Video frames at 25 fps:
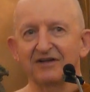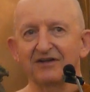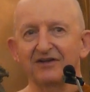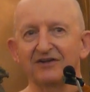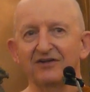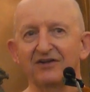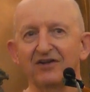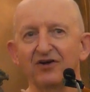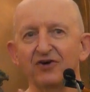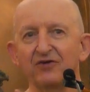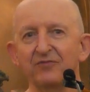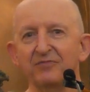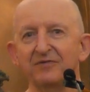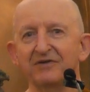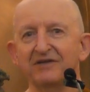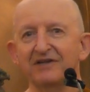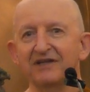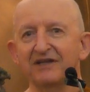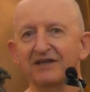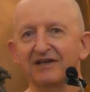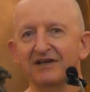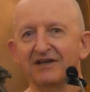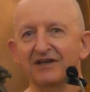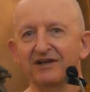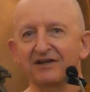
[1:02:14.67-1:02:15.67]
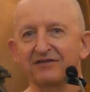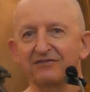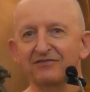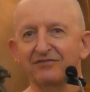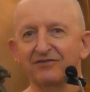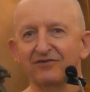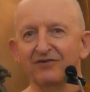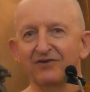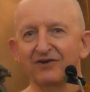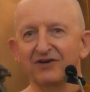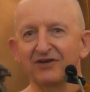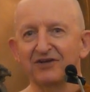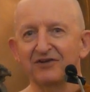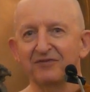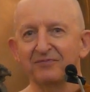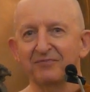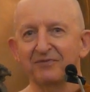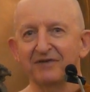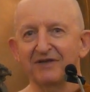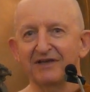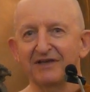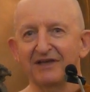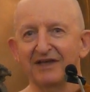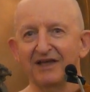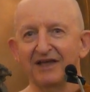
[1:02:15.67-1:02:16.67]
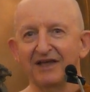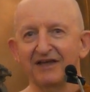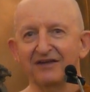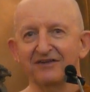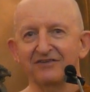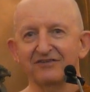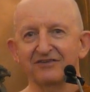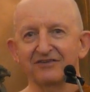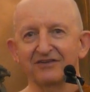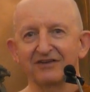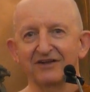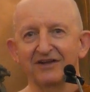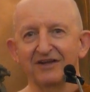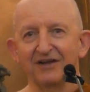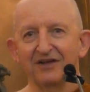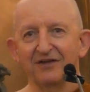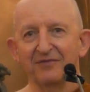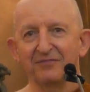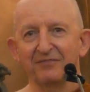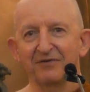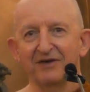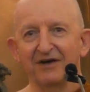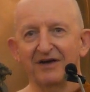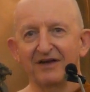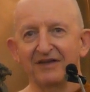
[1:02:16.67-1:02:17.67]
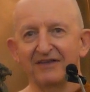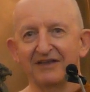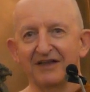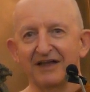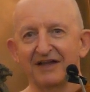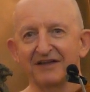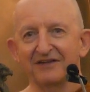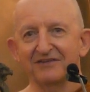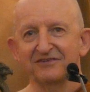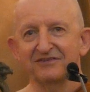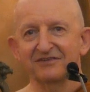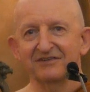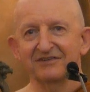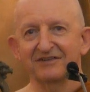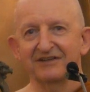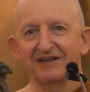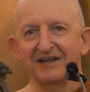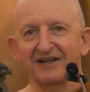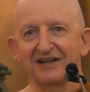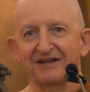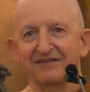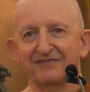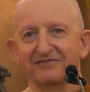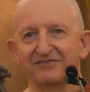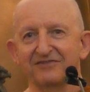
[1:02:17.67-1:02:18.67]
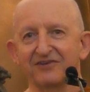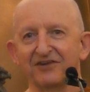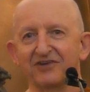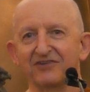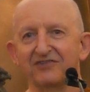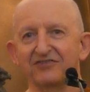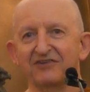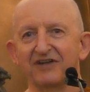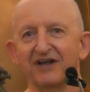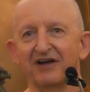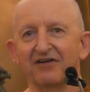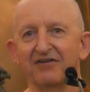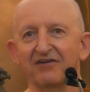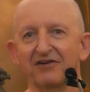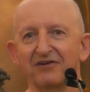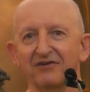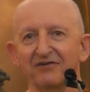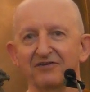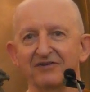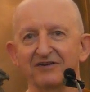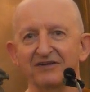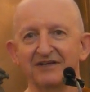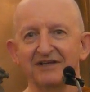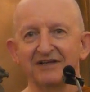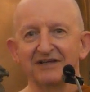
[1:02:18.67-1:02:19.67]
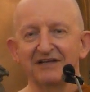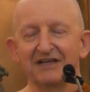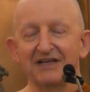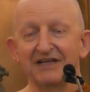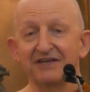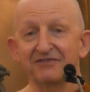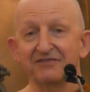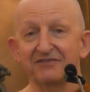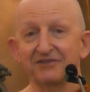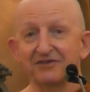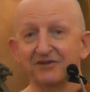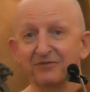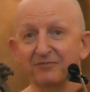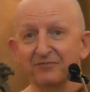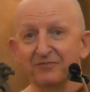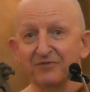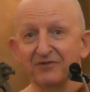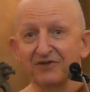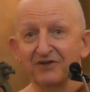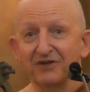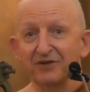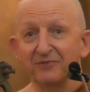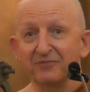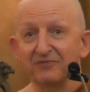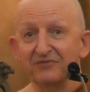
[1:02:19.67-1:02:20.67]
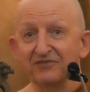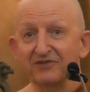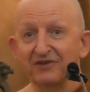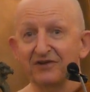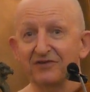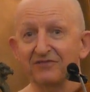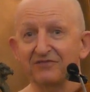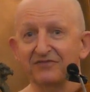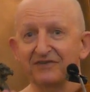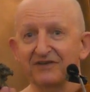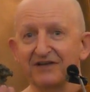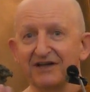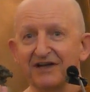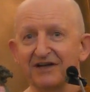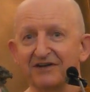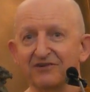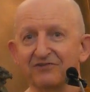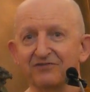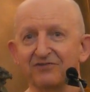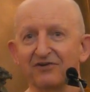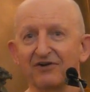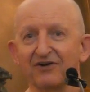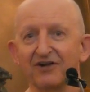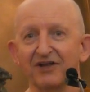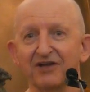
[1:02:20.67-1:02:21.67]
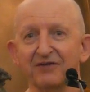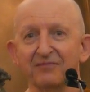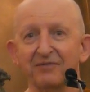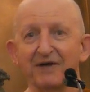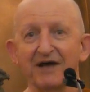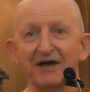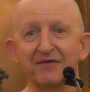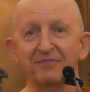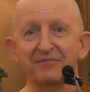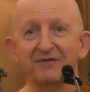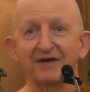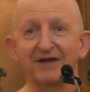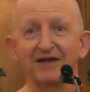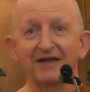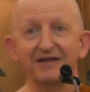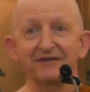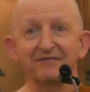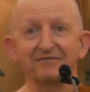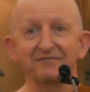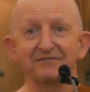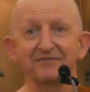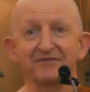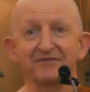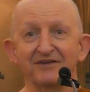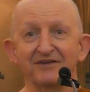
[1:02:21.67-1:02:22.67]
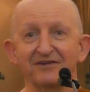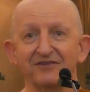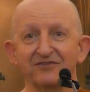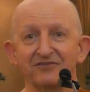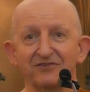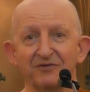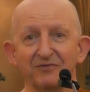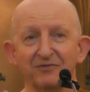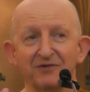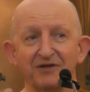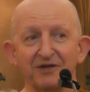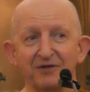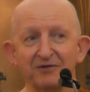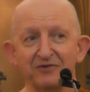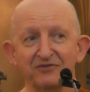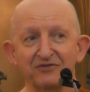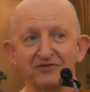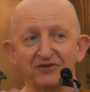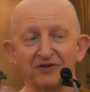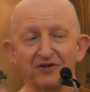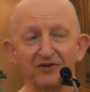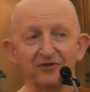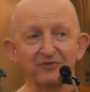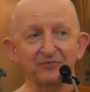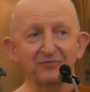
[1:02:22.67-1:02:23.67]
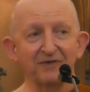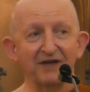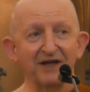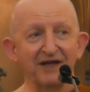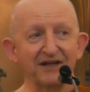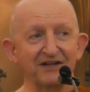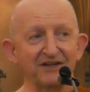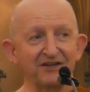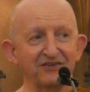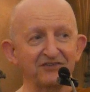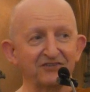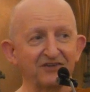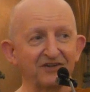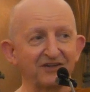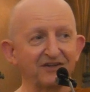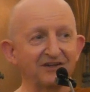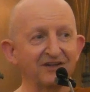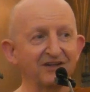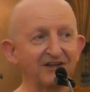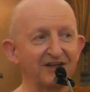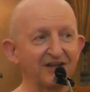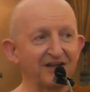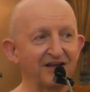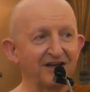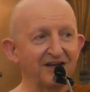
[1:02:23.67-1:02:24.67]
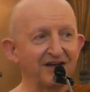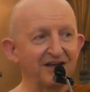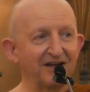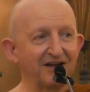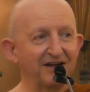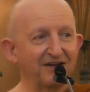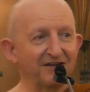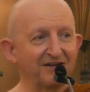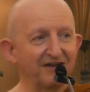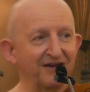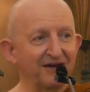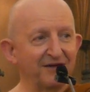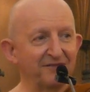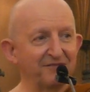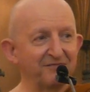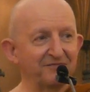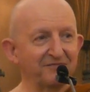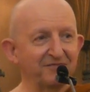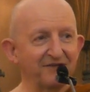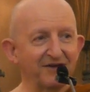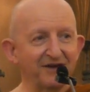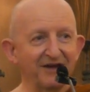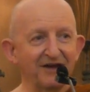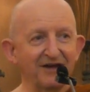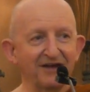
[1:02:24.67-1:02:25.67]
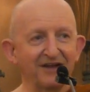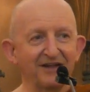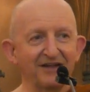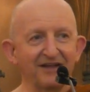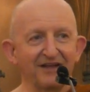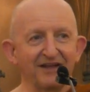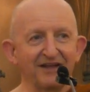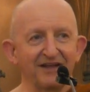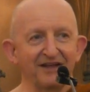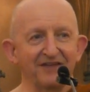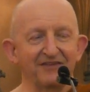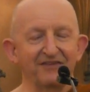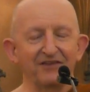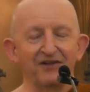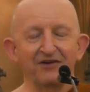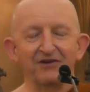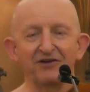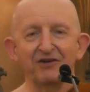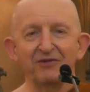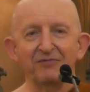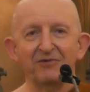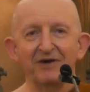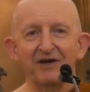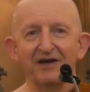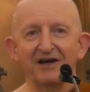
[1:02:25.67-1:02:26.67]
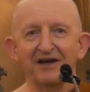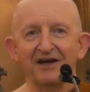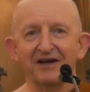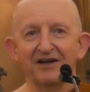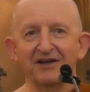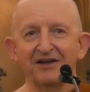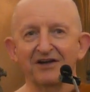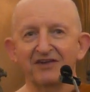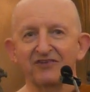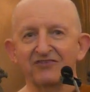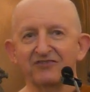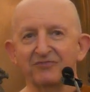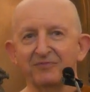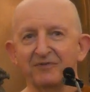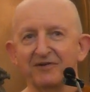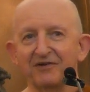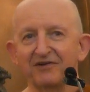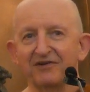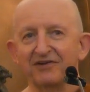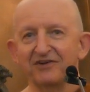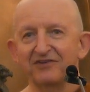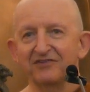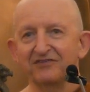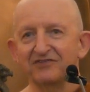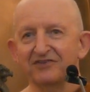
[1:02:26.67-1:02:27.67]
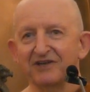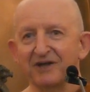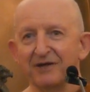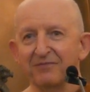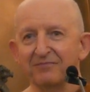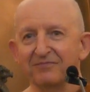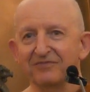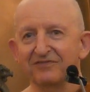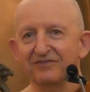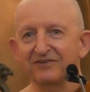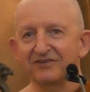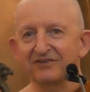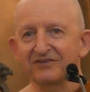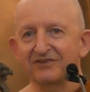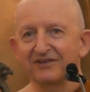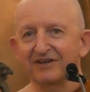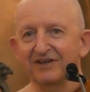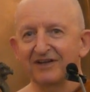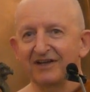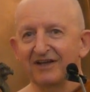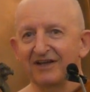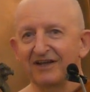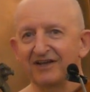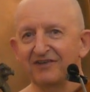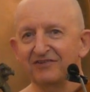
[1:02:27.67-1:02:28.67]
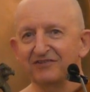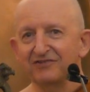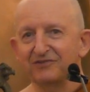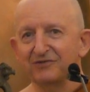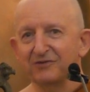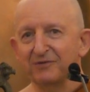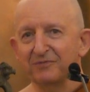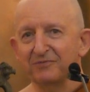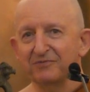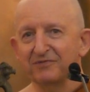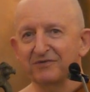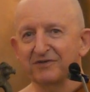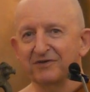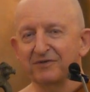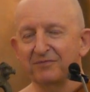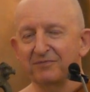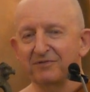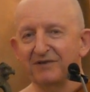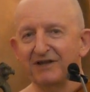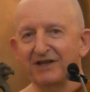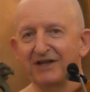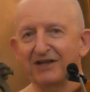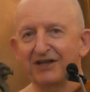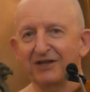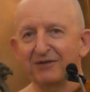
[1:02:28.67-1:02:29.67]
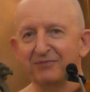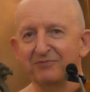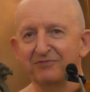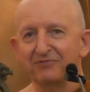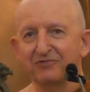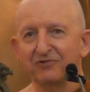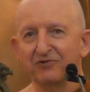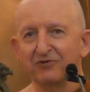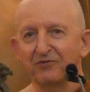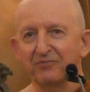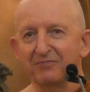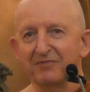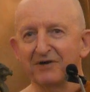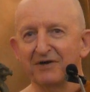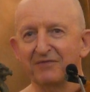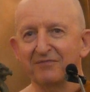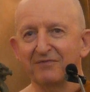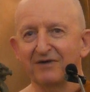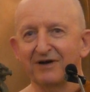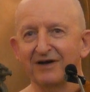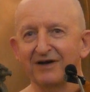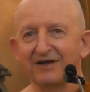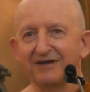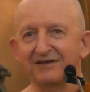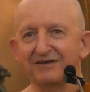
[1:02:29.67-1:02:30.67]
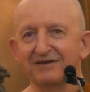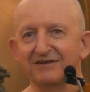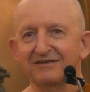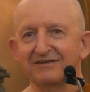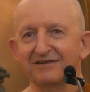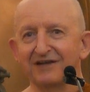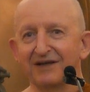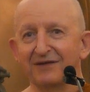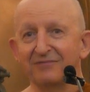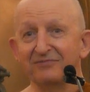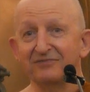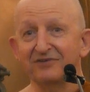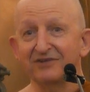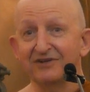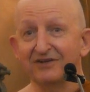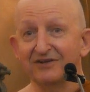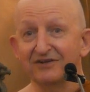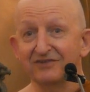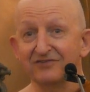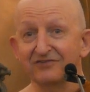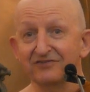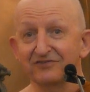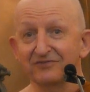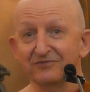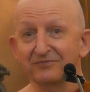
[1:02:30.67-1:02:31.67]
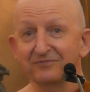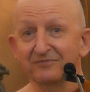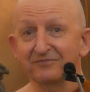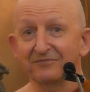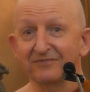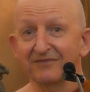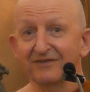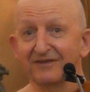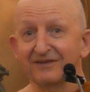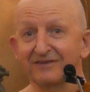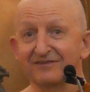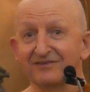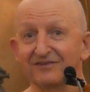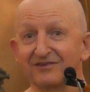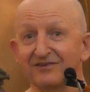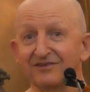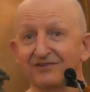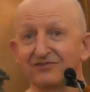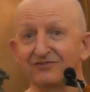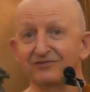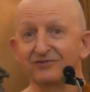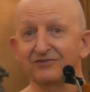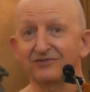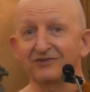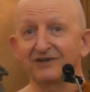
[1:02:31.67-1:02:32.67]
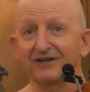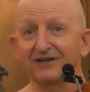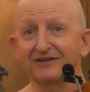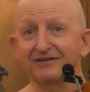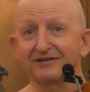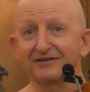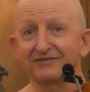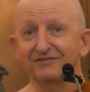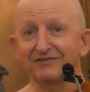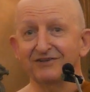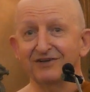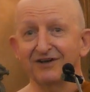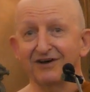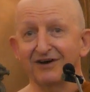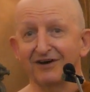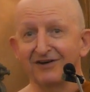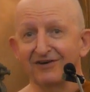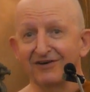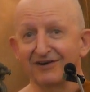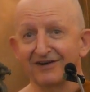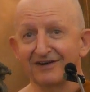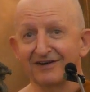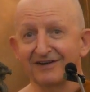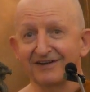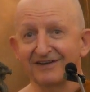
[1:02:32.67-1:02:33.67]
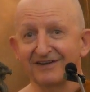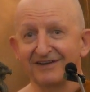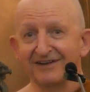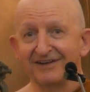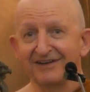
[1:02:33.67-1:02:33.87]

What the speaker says: Nobody can avoid being hit by that first arrow. Even the Buddha himself, he had chronic back pain. So when he was an old man, he said, the only way I can experience comfort is to completely absorb my mind into emptiness, to the sunyata vihara.